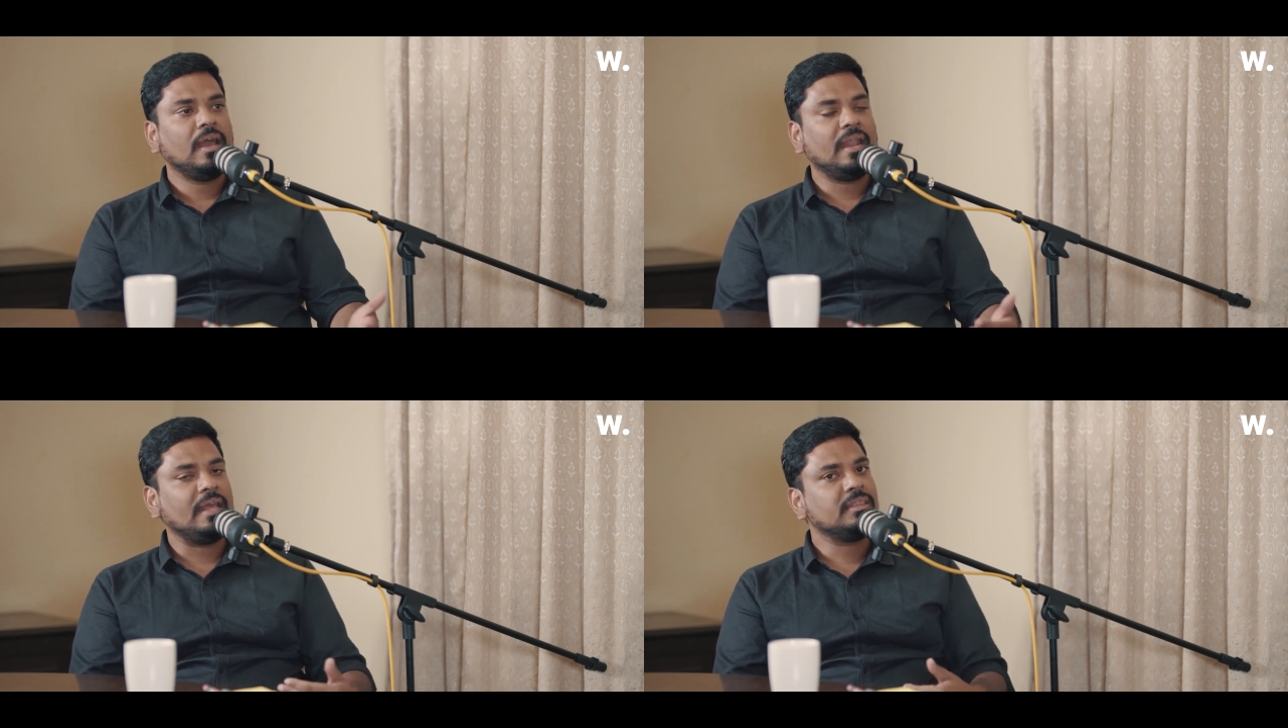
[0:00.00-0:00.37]

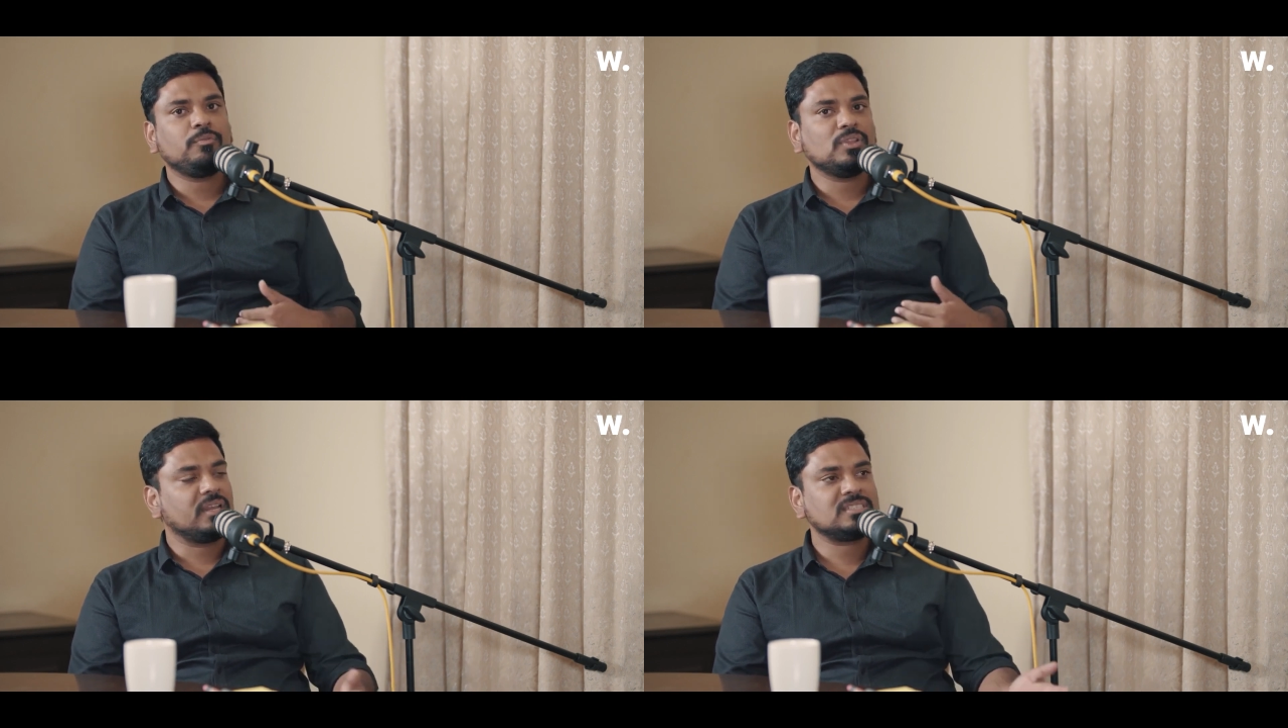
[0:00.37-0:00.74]
And I
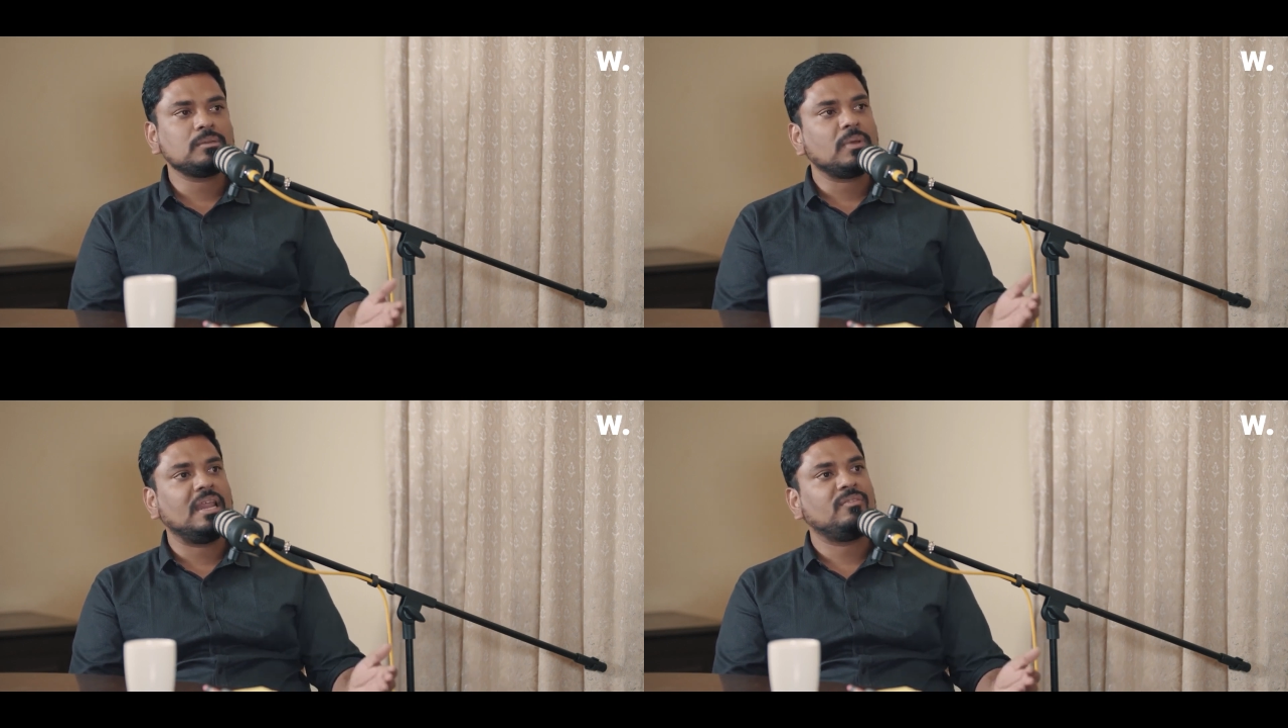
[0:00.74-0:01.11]
think for the rest
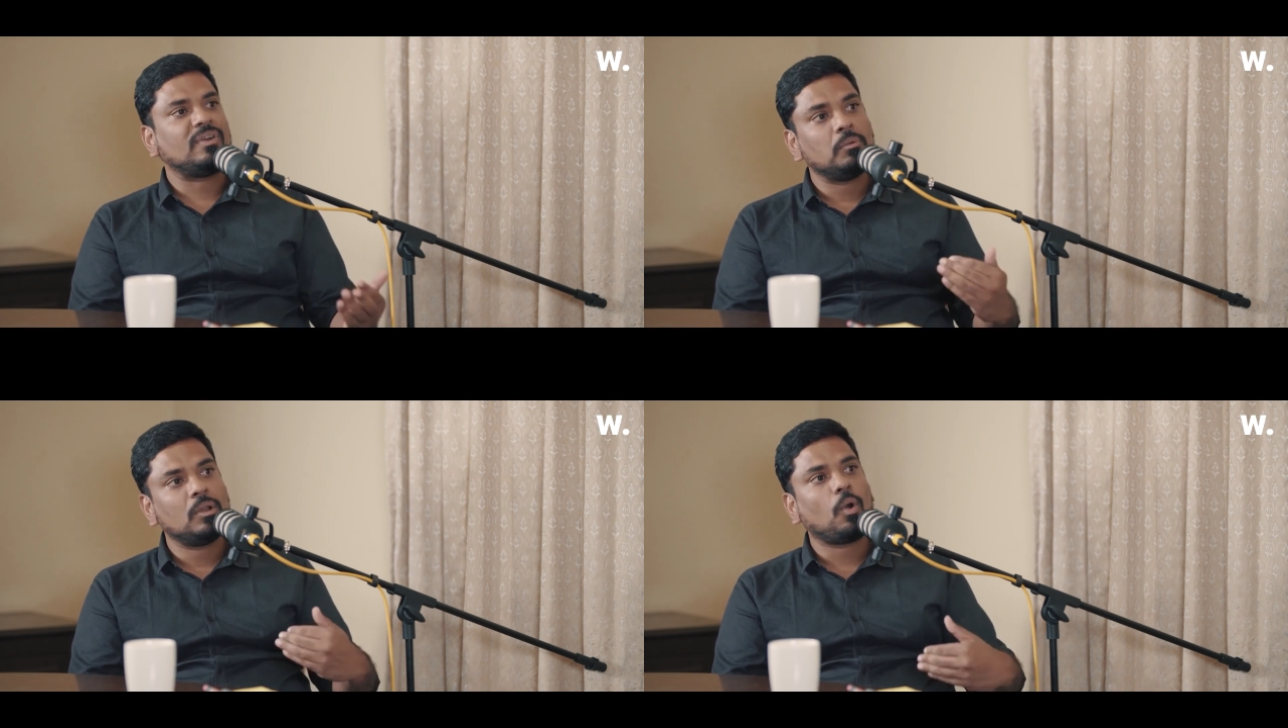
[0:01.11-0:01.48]
of my life,
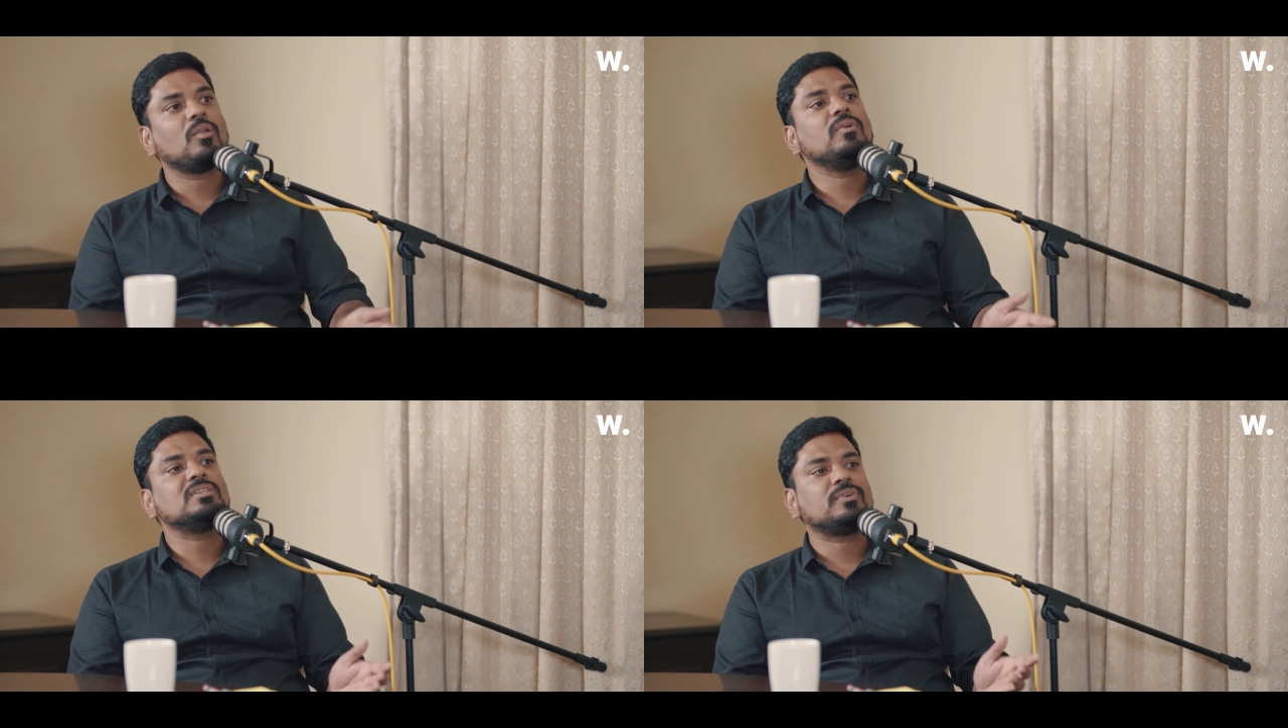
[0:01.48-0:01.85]
I will
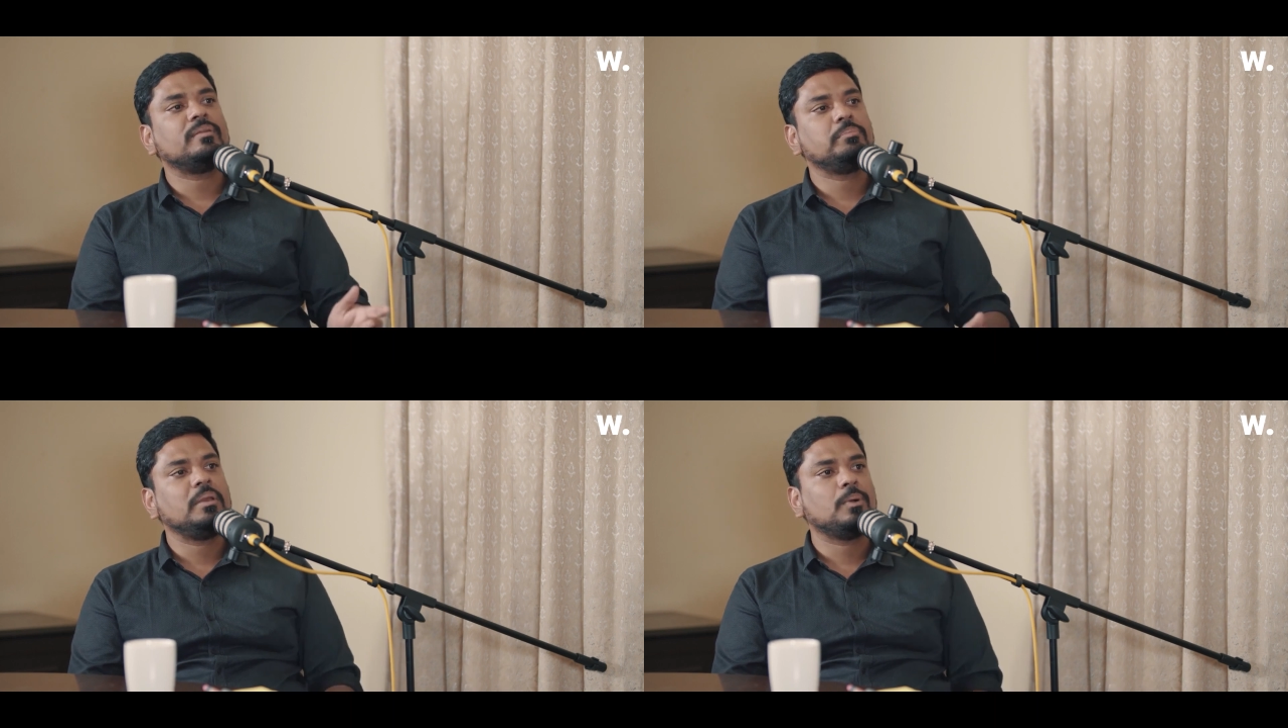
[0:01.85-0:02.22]
always
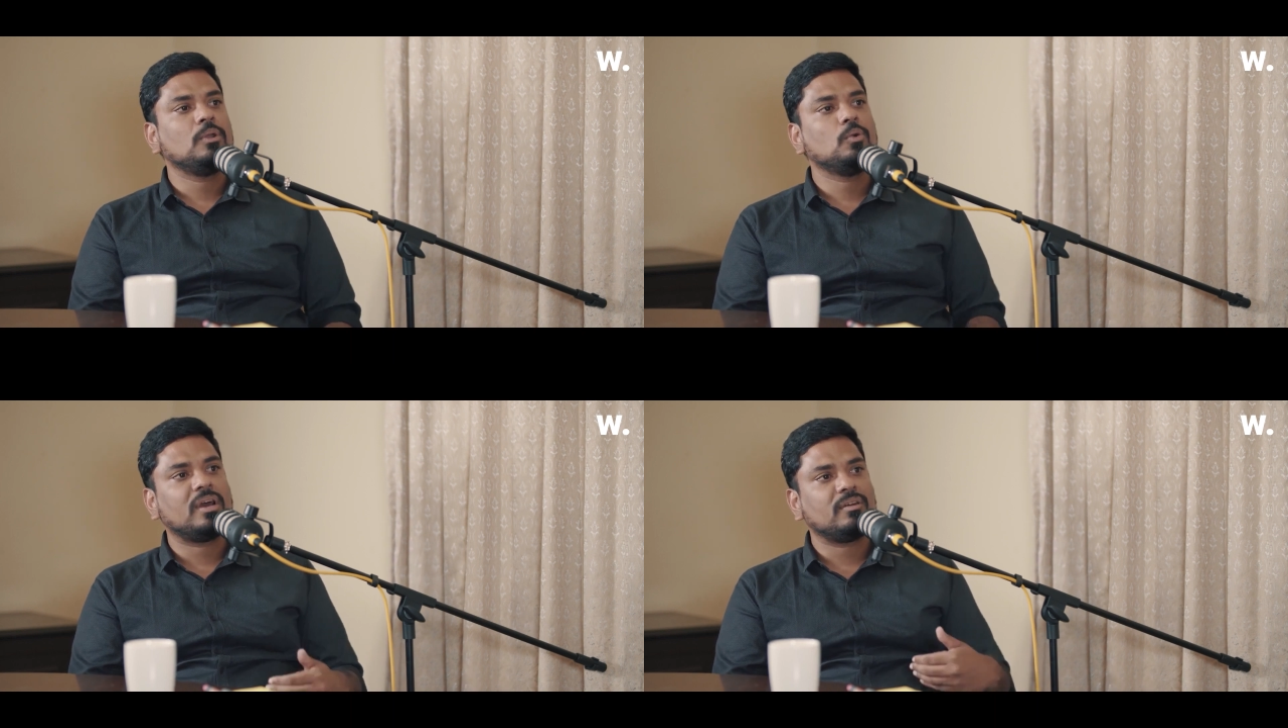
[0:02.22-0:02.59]
find
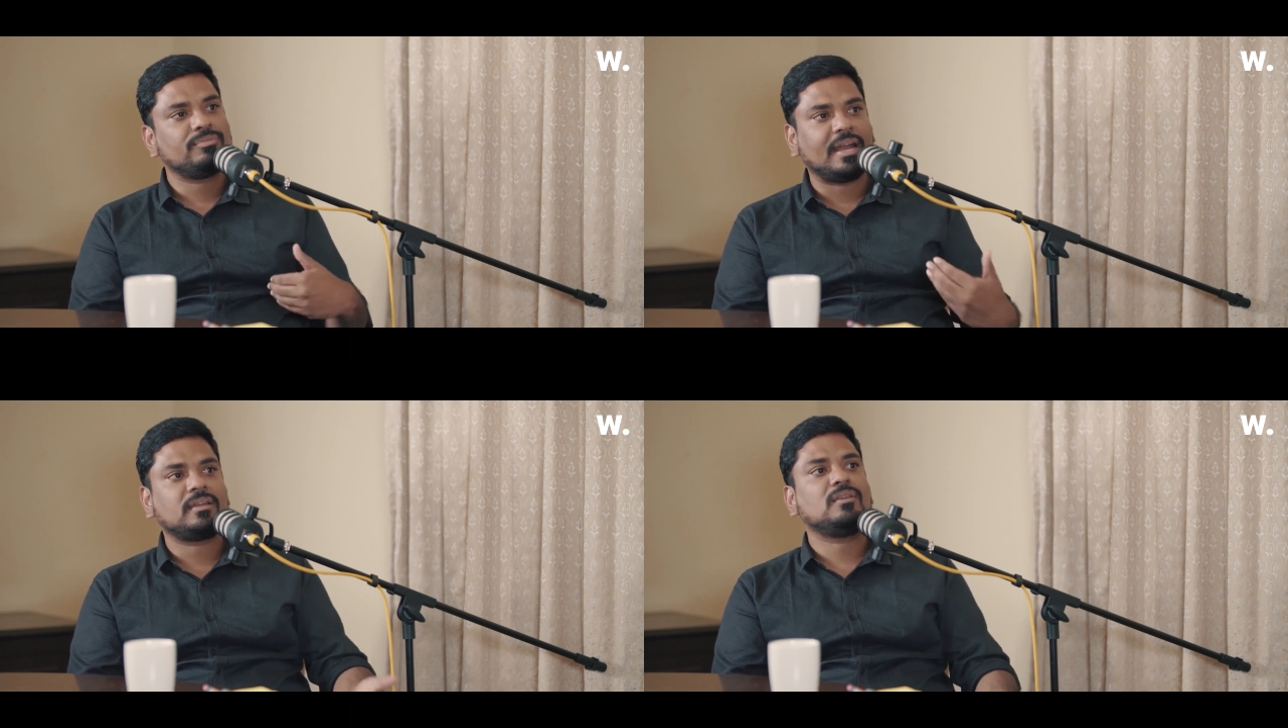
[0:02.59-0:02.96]
people who are a
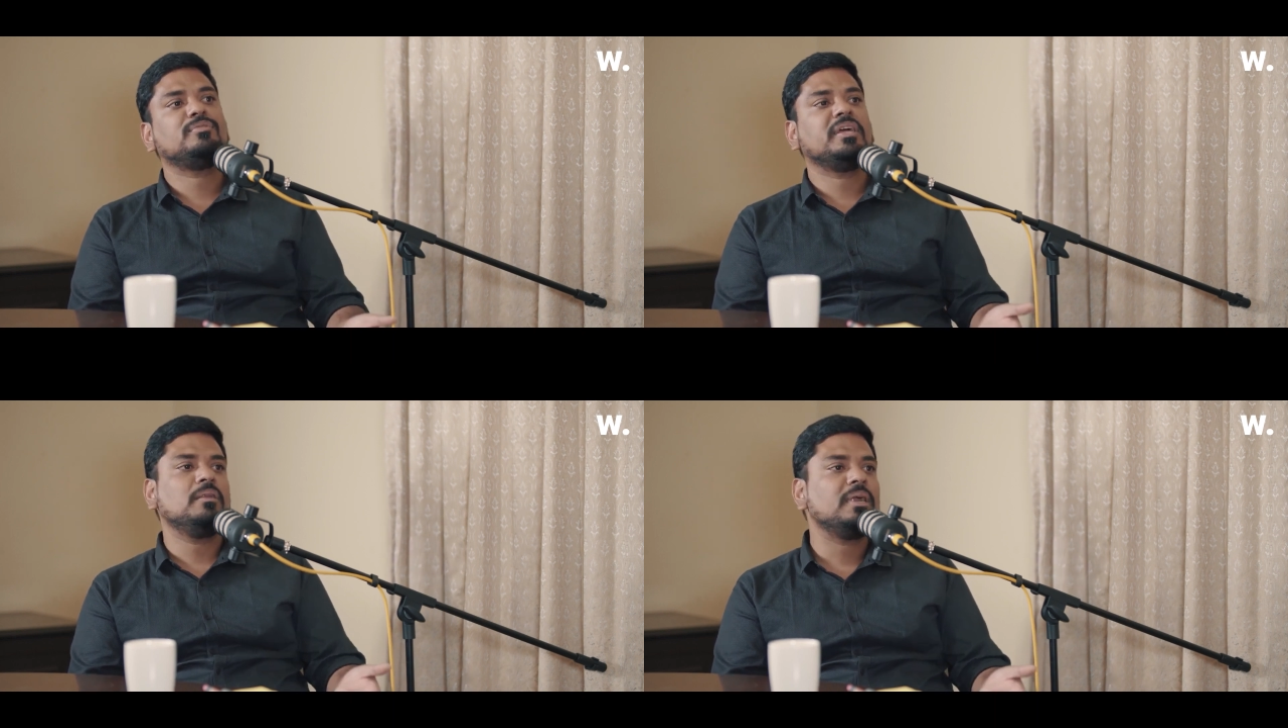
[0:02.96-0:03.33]
factor
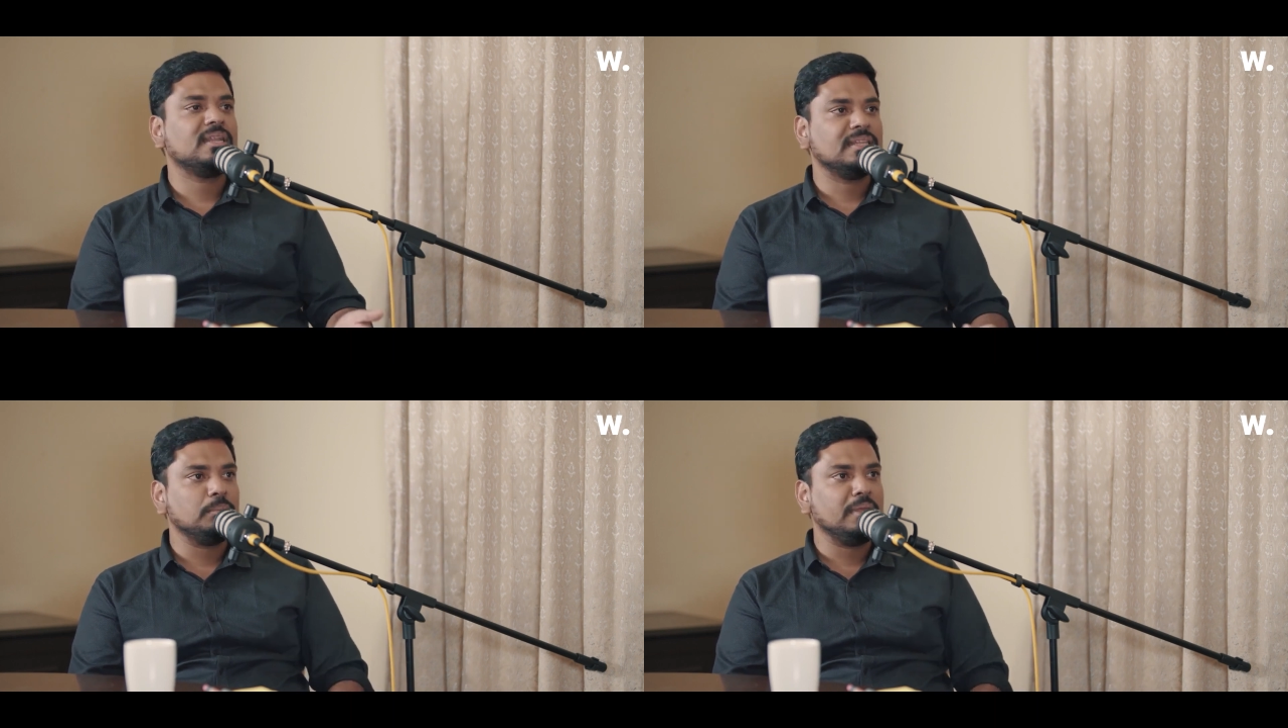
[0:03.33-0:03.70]
of 10
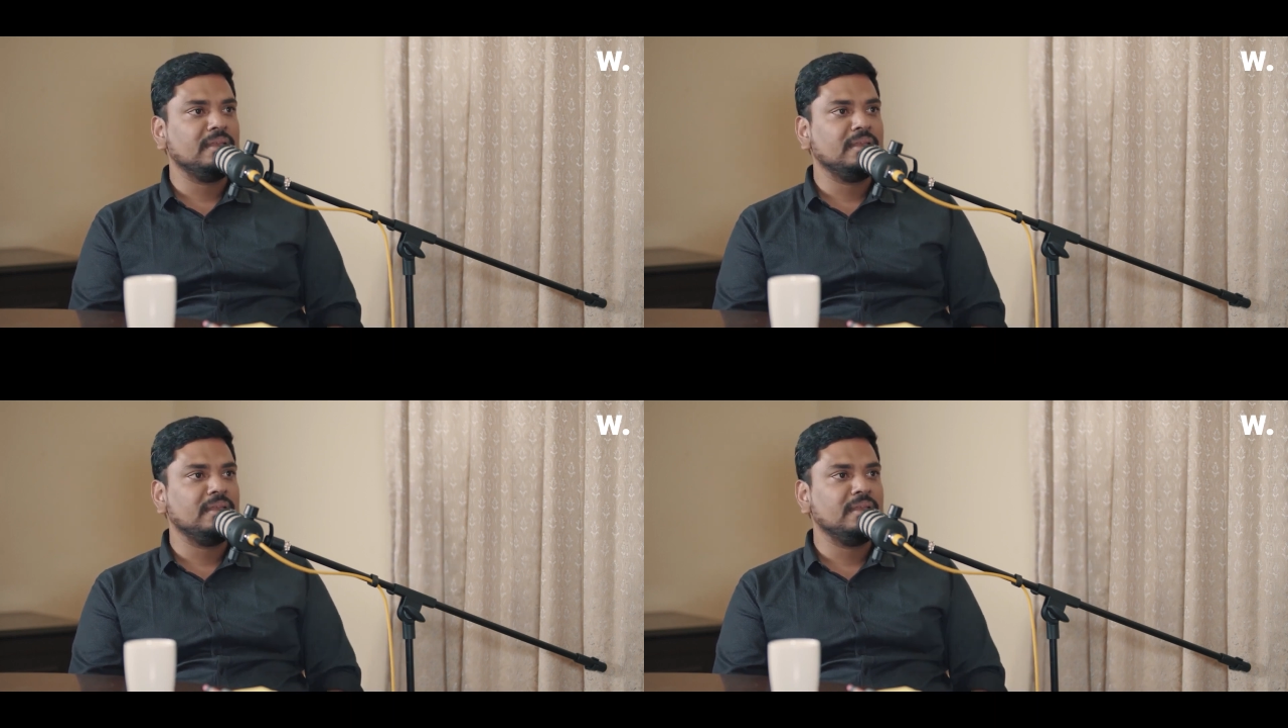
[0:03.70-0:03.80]
better than